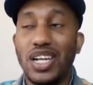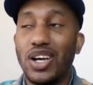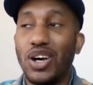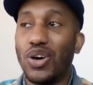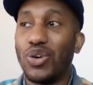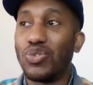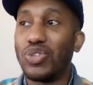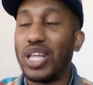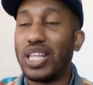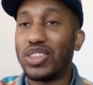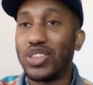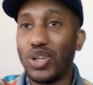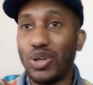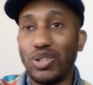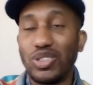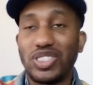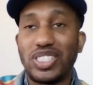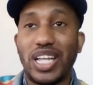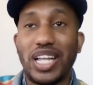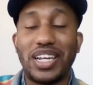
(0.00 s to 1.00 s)
on that
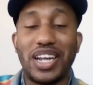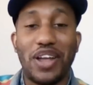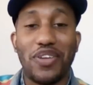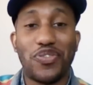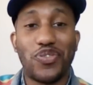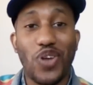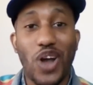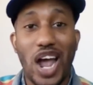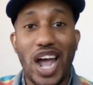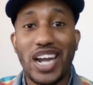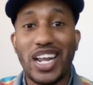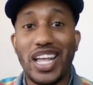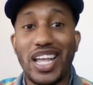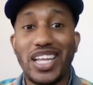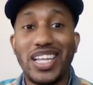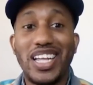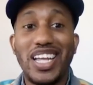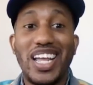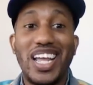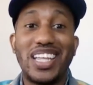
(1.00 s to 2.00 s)
Thursday and that Friday,
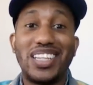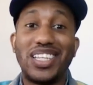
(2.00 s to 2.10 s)
and